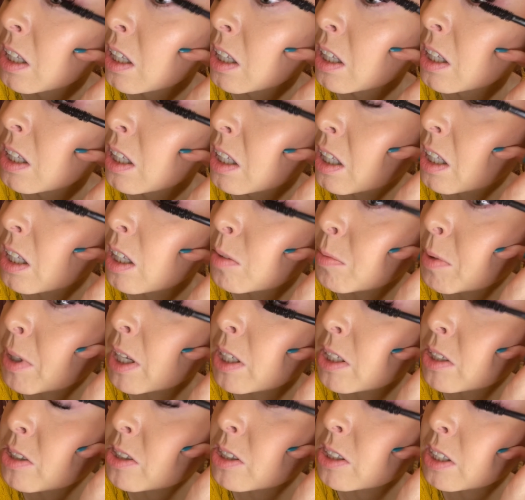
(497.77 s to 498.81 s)
Um, I
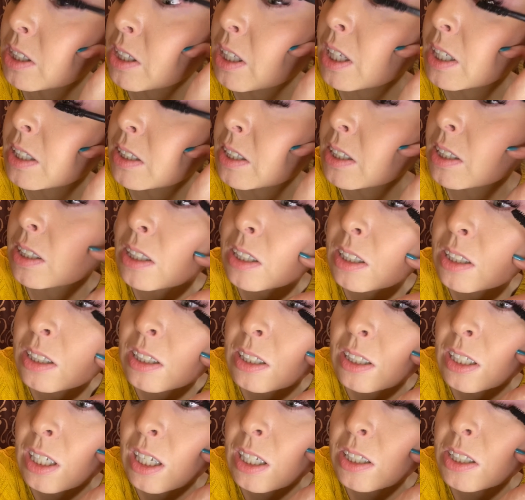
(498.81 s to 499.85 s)
usually like to
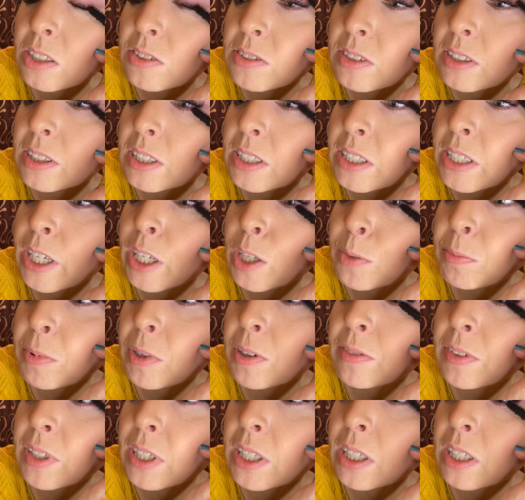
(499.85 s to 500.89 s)
kind of use the tip of
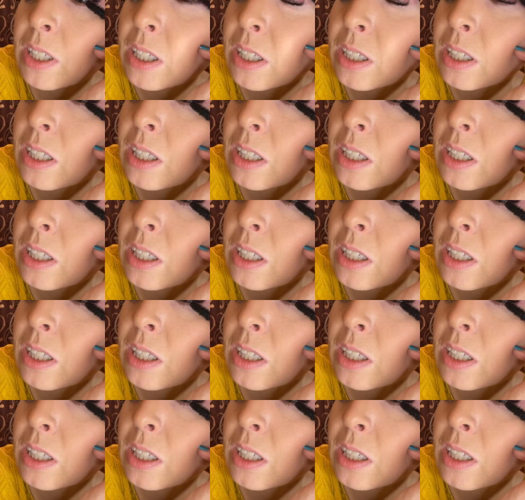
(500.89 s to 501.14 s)
it